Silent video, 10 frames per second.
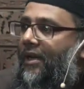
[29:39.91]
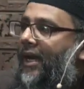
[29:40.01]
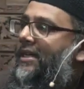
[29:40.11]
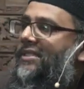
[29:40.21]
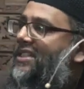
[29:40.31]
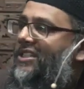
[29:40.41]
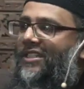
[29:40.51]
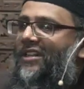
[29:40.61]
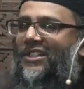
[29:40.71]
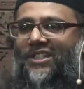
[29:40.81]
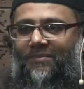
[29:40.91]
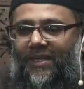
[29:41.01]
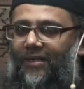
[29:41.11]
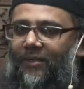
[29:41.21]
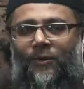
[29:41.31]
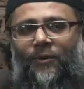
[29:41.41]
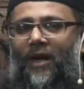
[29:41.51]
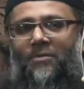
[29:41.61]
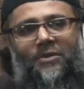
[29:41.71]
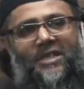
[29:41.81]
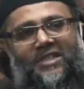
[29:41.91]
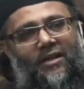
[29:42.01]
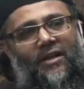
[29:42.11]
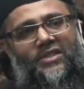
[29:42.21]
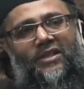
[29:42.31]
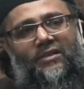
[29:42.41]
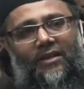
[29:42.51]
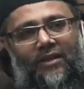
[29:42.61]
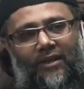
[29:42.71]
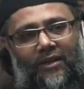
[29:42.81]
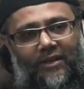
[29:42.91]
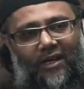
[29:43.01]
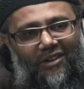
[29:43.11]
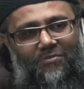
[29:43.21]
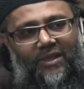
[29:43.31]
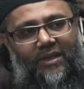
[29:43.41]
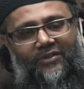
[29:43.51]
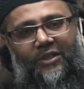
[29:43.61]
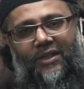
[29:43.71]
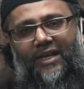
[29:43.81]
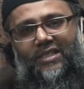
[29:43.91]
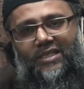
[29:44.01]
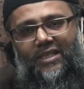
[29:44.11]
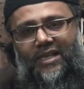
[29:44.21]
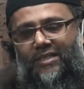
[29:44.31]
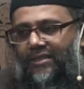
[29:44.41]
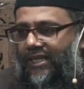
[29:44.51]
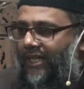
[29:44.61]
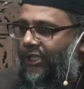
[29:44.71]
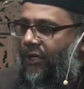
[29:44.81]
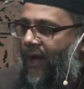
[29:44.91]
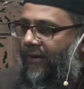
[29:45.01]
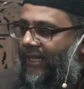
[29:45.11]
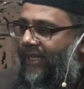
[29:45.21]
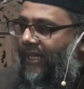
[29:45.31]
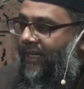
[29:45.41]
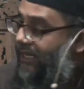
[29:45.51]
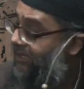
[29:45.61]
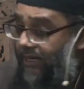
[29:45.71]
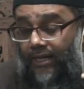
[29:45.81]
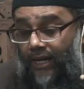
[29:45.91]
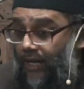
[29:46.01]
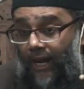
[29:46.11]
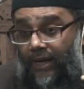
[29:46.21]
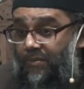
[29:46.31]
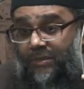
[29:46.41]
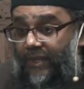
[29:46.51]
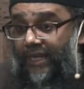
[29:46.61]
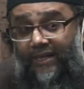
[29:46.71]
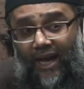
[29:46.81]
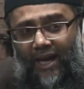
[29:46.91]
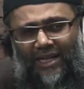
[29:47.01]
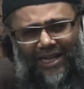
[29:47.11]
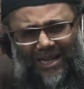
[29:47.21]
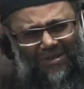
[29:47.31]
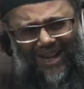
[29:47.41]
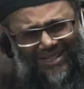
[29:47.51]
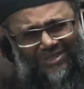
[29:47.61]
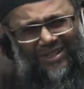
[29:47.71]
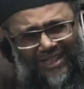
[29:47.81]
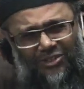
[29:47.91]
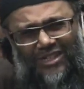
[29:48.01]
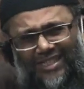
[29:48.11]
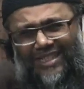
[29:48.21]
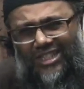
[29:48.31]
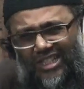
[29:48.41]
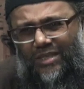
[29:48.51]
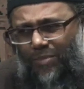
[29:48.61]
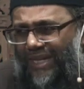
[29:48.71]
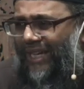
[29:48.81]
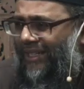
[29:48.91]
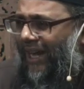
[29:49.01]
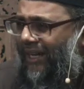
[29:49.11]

and it doesn't occur to me. All I'm doing is cursing the government and the United States and telling you how illegal it is, and I'm speaking the haqq. Allah's not interested in just speaking the